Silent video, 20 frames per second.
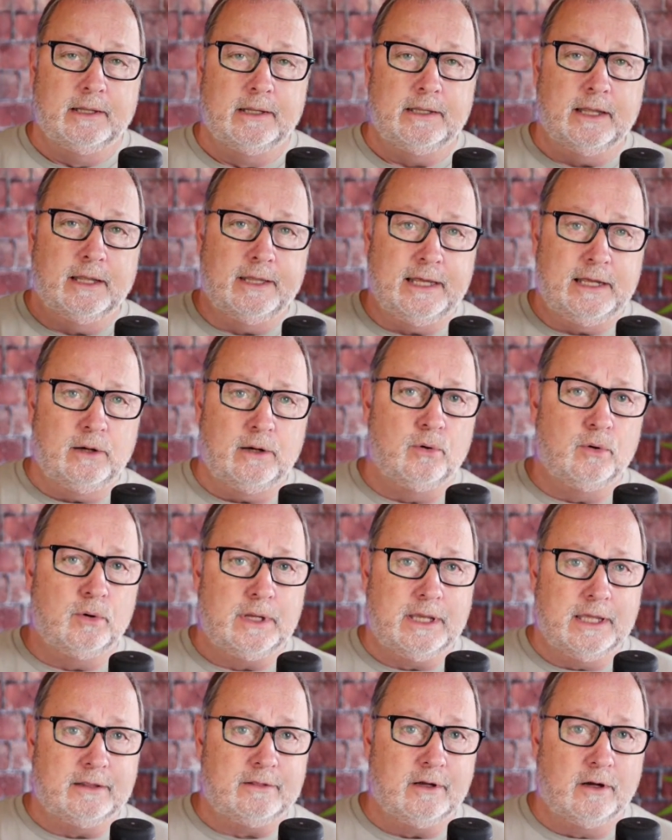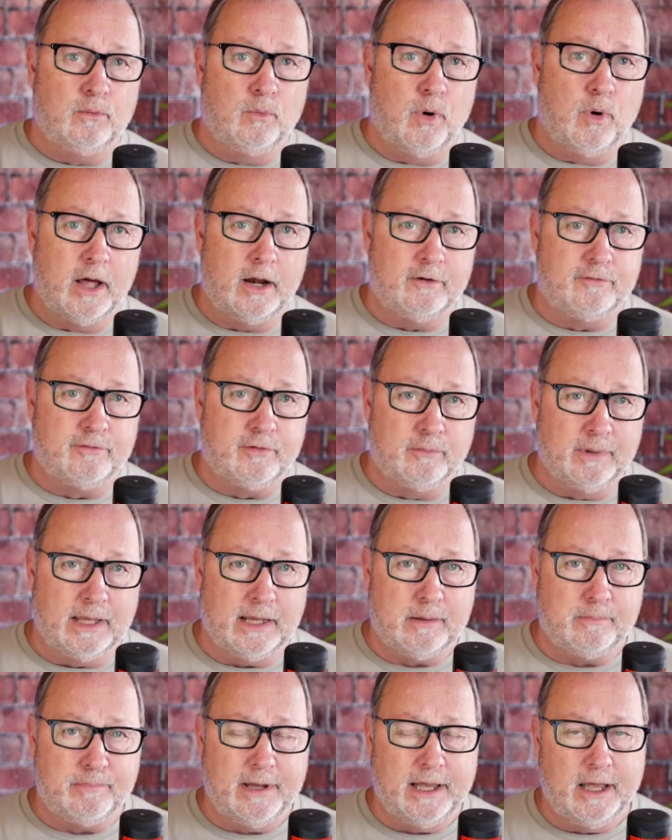Now, they don't get their water from
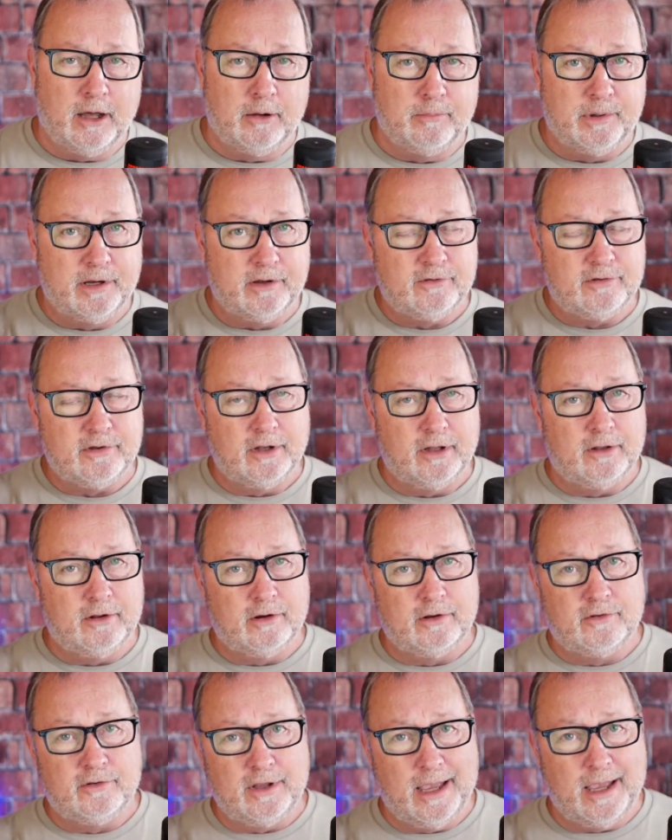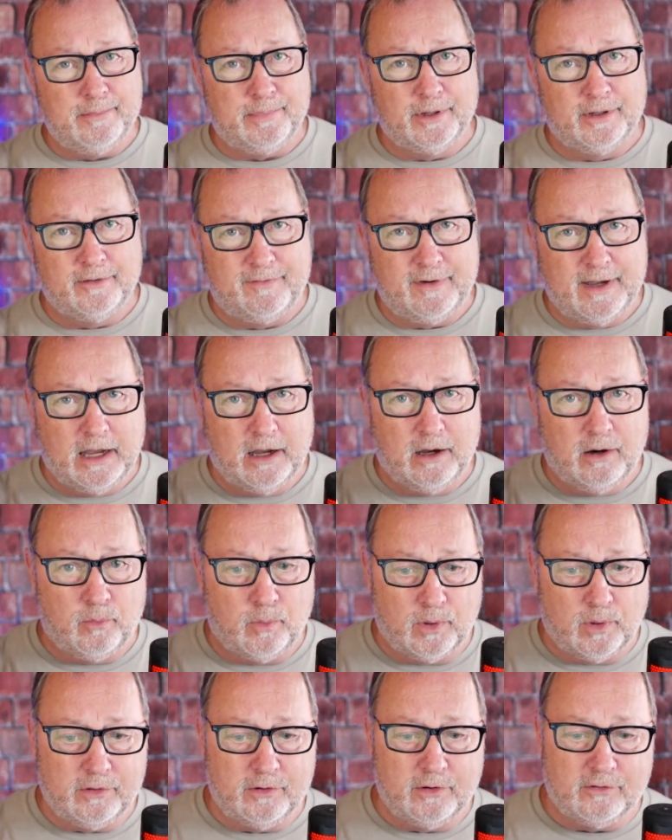Lake Powell, but it's another example of
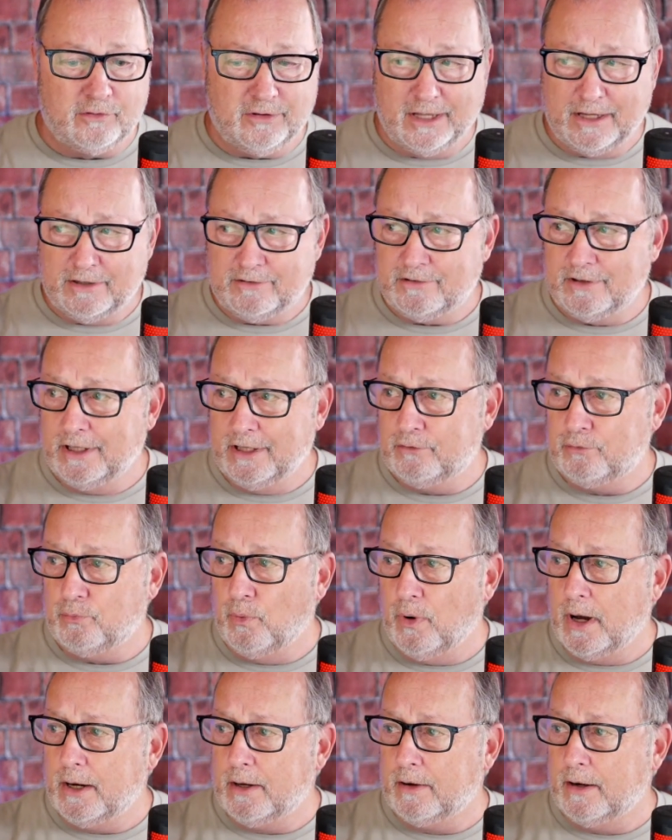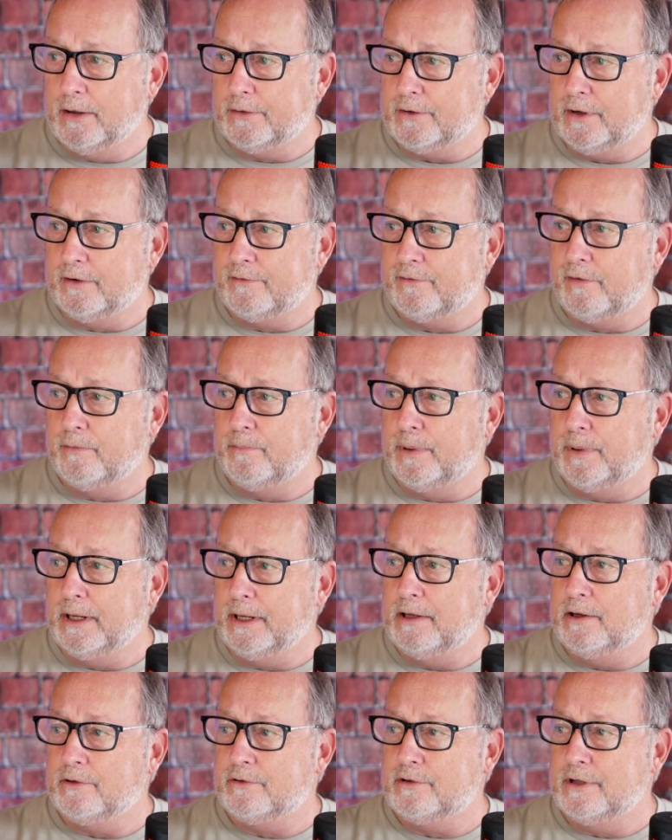how there's less and less water out there for
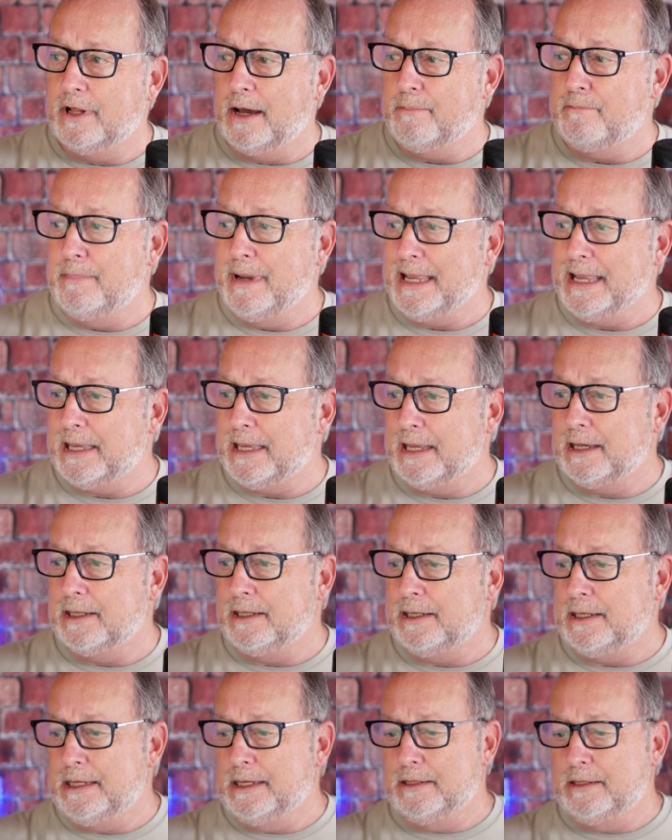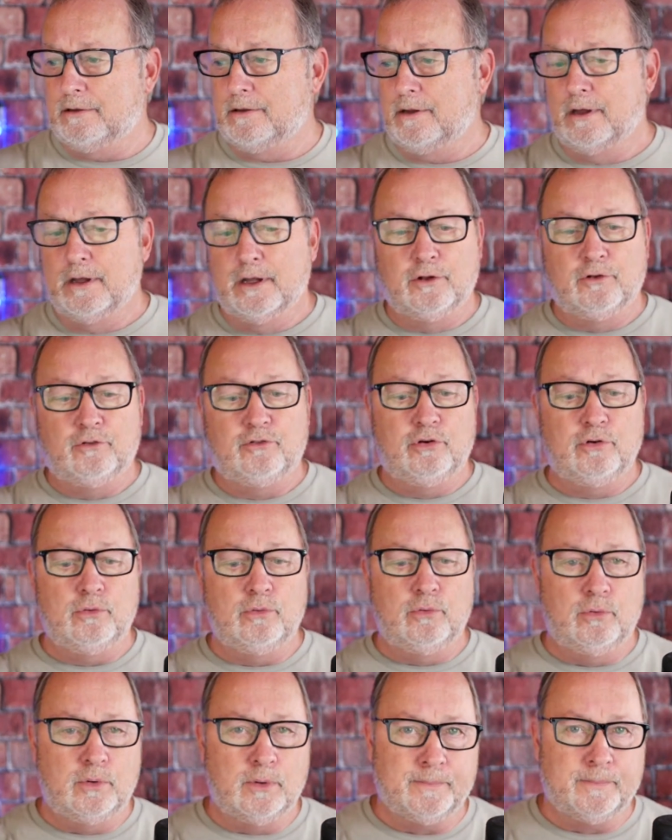everybody, and it's not making it into